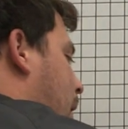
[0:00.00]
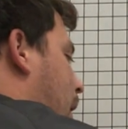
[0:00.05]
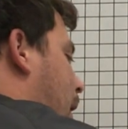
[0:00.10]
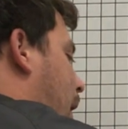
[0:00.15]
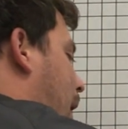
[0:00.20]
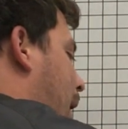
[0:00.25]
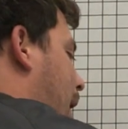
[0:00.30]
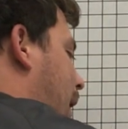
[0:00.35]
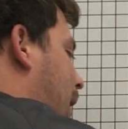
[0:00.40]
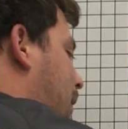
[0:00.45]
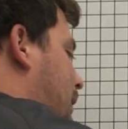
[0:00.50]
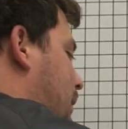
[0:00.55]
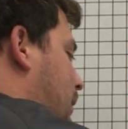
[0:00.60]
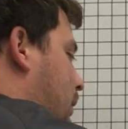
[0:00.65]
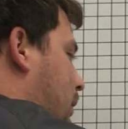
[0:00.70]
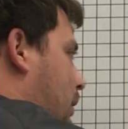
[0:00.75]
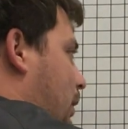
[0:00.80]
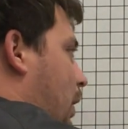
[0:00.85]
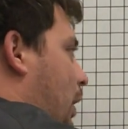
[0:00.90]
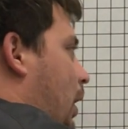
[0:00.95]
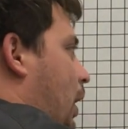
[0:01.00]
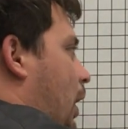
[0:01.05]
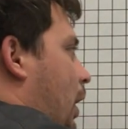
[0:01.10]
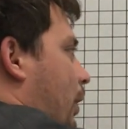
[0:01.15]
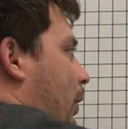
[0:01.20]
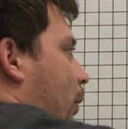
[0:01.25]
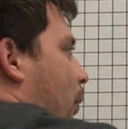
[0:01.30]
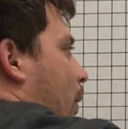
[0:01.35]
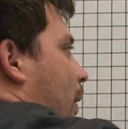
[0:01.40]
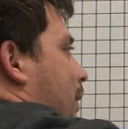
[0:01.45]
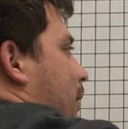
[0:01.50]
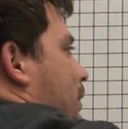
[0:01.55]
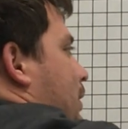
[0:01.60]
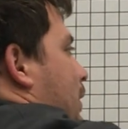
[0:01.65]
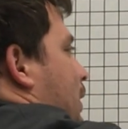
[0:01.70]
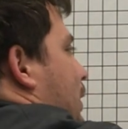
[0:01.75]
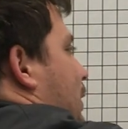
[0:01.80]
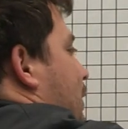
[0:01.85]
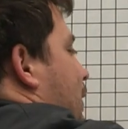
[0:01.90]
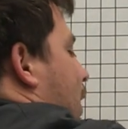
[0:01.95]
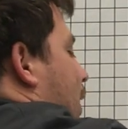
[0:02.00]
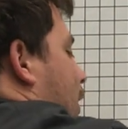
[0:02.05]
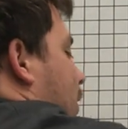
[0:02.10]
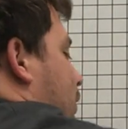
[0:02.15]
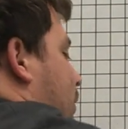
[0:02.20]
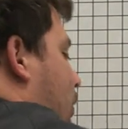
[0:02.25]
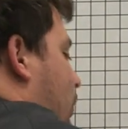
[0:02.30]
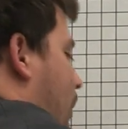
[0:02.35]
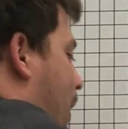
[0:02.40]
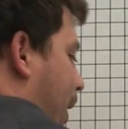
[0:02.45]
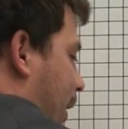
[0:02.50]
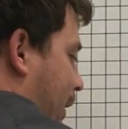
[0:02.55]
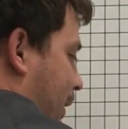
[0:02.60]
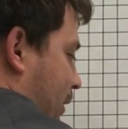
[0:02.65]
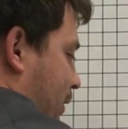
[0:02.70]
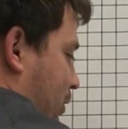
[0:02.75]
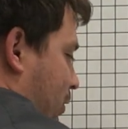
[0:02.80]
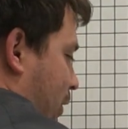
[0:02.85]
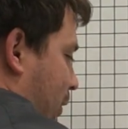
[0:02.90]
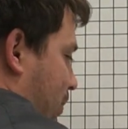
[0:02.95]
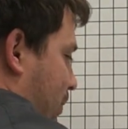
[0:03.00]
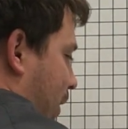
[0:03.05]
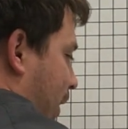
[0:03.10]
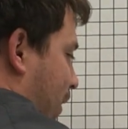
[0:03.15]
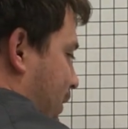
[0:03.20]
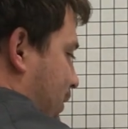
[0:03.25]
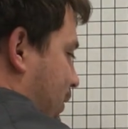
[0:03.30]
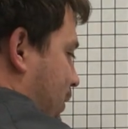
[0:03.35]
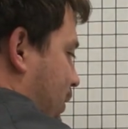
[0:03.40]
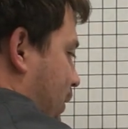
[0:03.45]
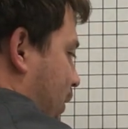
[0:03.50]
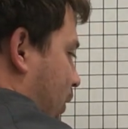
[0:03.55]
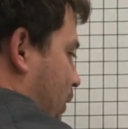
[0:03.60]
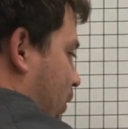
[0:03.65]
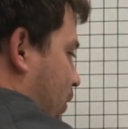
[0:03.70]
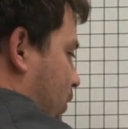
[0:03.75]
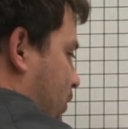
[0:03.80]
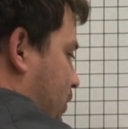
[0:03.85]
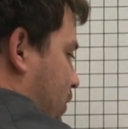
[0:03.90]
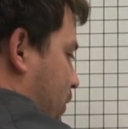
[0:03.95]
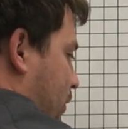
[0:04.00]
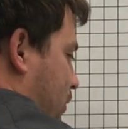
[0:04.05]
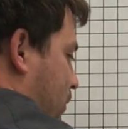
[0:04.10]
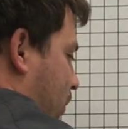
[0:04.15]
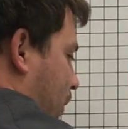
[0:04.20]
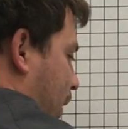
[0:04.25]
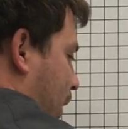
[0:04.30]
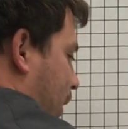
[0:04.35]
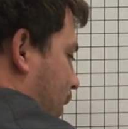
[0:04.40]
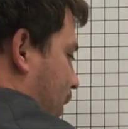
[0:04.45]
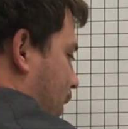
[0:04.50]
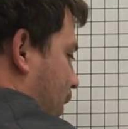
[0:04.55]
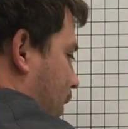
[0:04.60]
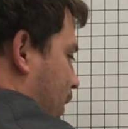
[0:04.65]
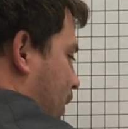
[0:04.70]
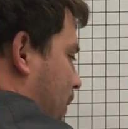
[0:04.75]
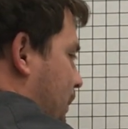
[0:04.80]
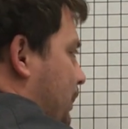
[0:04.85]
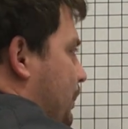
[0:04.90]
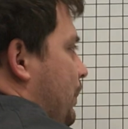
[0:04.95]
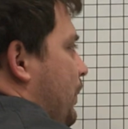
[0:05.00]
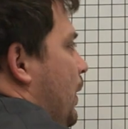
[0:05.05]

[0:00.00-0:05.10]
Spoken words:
at our other one's going to tell us our y-intercept's at 2, so it's right here.